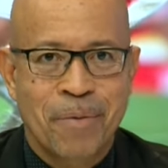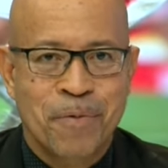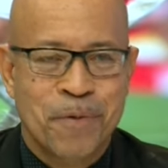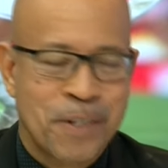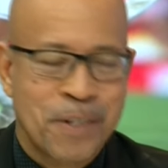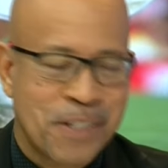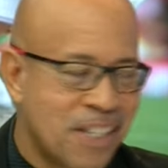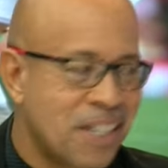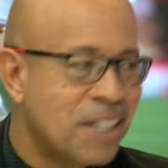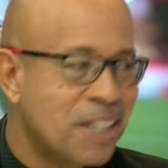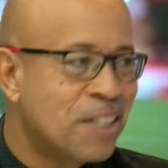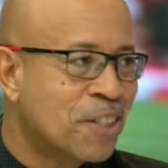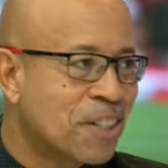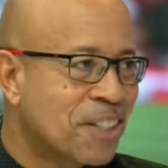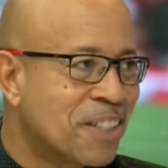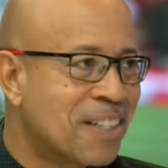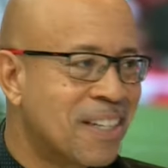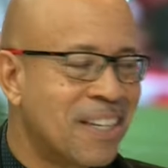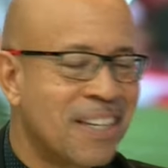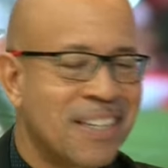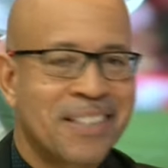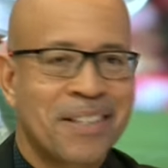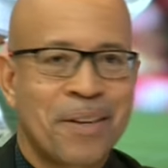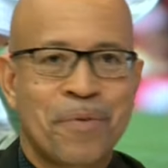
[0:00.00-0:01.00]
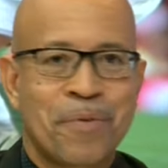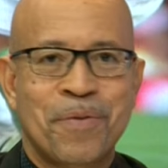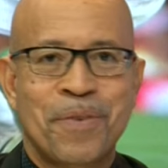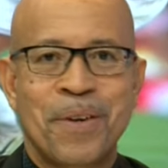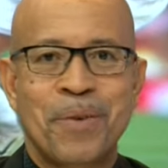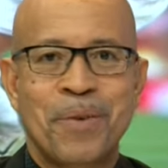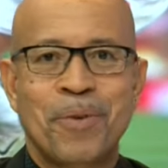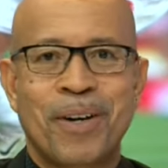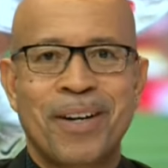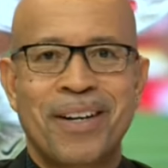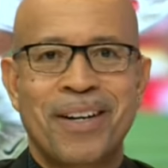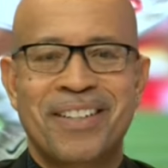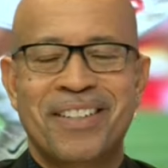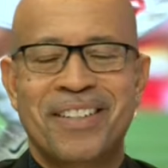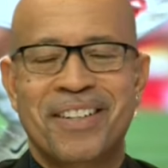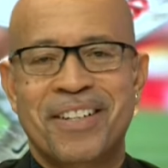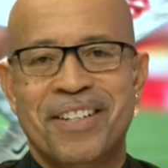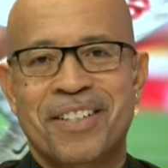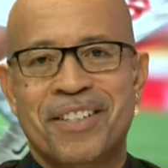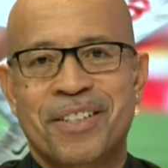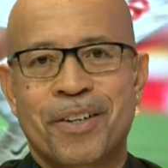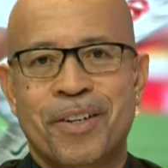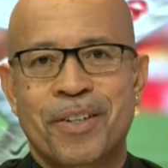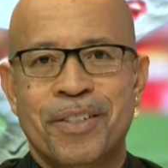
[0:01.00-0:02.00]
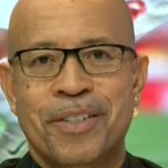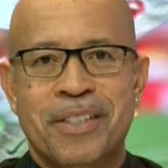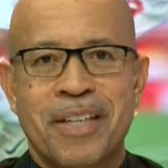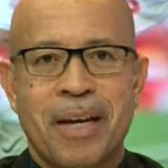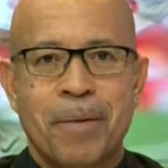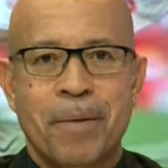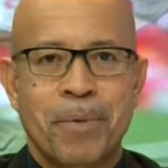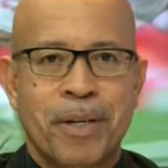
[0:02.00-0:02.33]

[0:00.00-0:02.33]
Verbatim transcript: facetiously as if he wanted to discuss that